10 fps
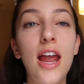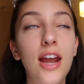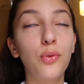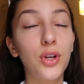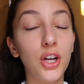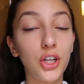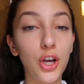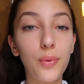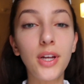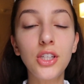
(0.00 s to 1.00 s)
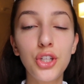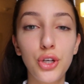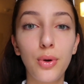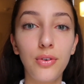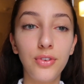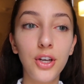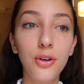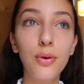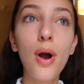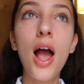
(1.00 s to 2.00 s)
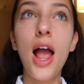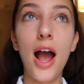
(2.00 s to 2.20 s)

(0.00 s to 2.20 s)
and we are going to a view.